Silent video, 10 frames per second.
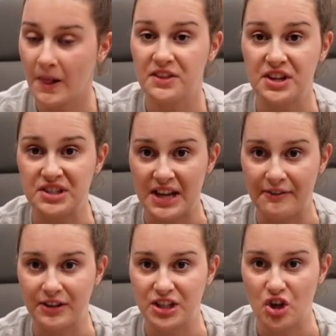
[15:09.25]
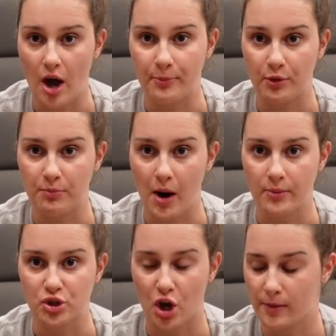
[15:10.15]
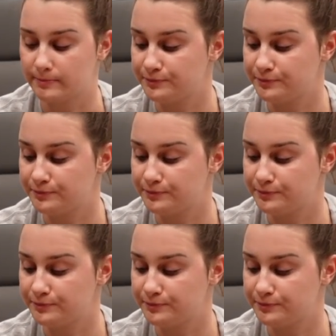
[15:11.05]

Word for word: They definitely top with Parmesan.